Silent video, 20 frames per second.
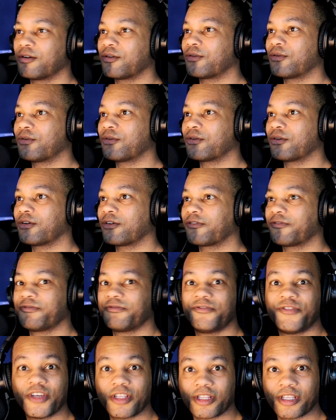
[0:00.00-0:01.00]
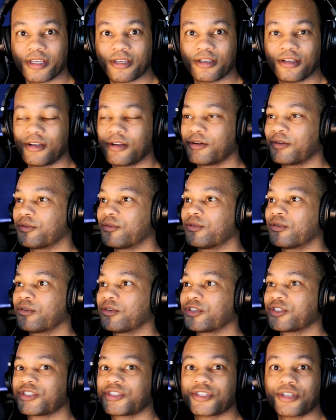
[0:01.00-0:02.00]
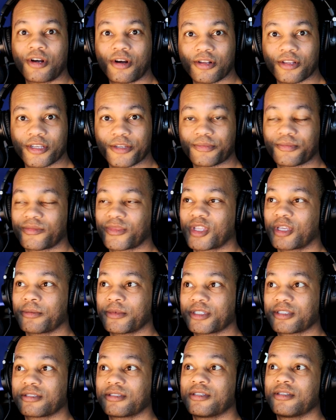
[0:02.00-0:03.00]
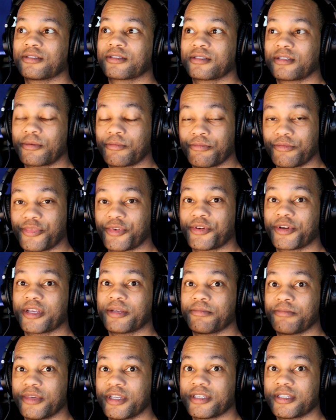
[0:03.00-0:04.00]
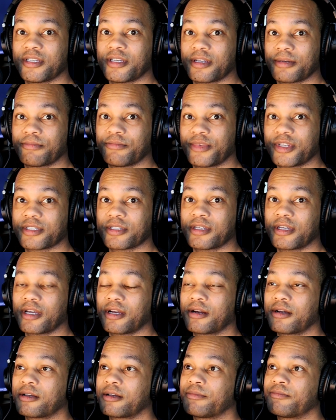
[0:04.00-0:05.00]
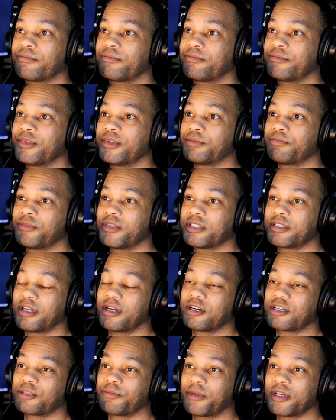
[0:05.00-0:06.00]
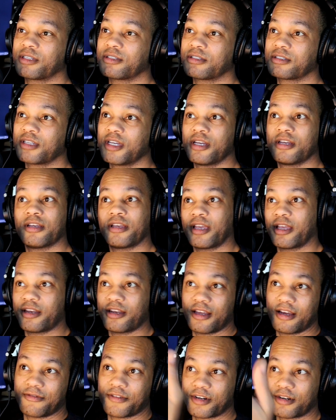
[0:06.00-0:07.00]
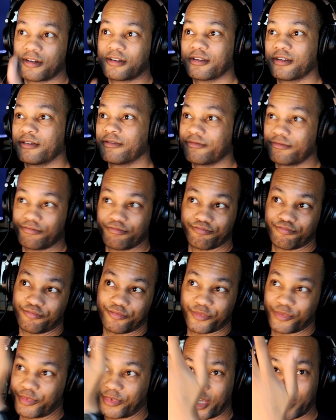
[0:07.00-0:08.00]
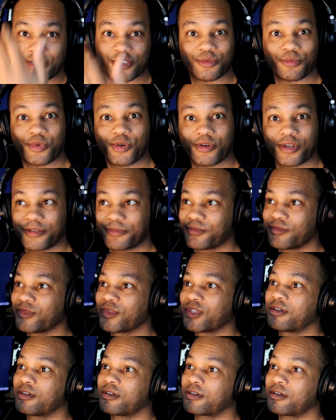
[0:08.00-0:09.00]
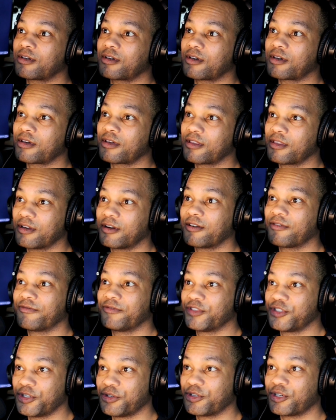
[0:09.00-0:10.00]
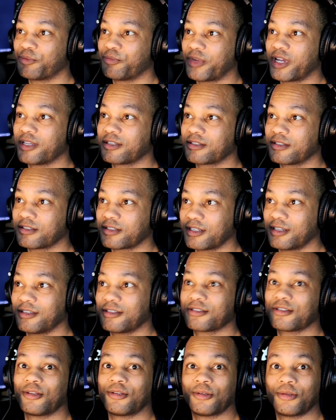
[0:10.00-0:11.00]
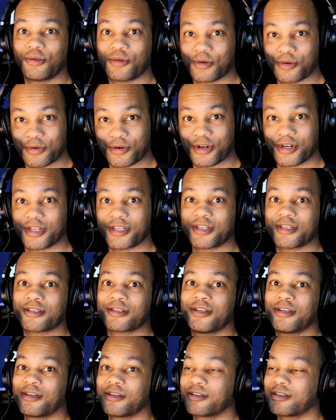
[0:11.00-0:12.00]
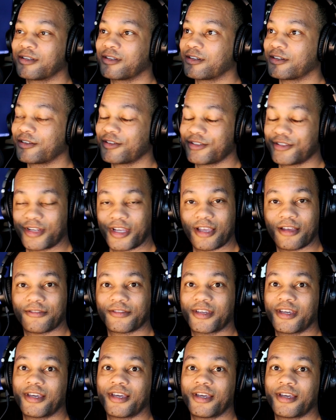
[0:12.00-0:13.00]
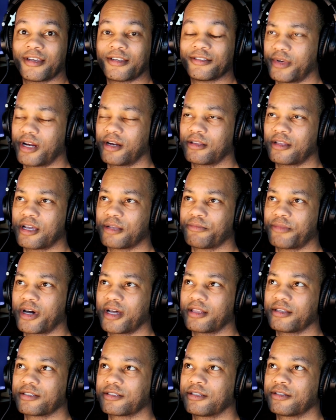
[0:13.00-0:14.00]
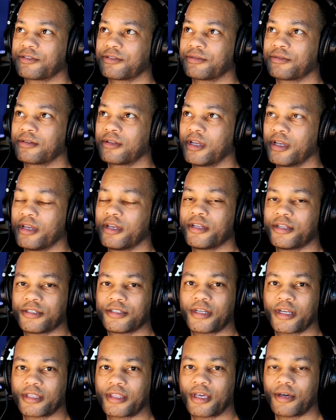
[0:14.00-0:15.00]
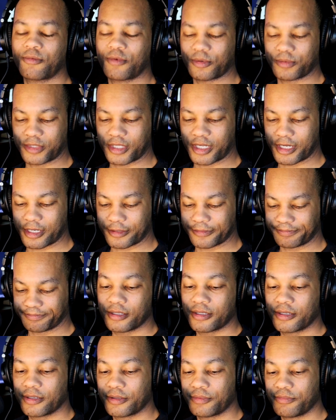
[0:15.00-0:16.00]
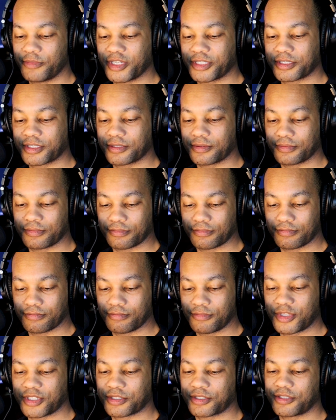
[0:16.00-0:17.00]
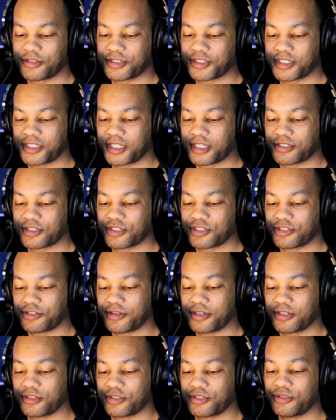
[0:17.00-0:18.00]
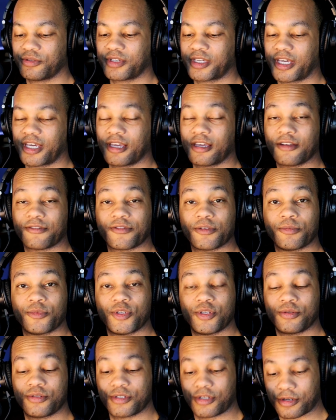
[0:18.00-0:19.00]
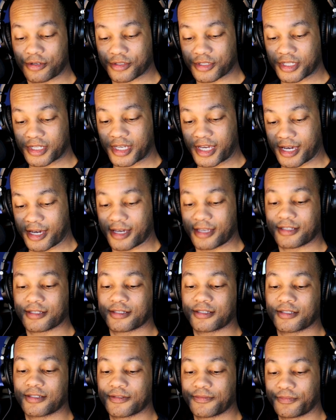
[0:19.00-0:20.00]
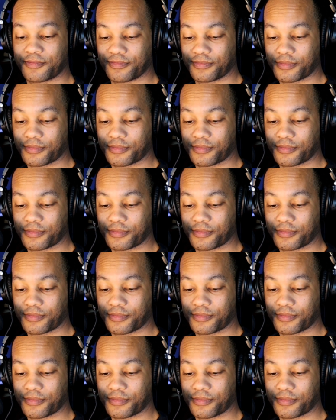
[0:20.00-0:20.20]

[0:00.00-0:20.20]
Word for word: or Philly or Charlotte. I mean, these are some pretty busy busy um, busy airspaces. Endeavor, case in point. Uh, their junior bases is LaGuardia, uh, JFK, Airline Pilot Central. Check that website out. Miss, Mr. Six String 2K from New Jersey asks,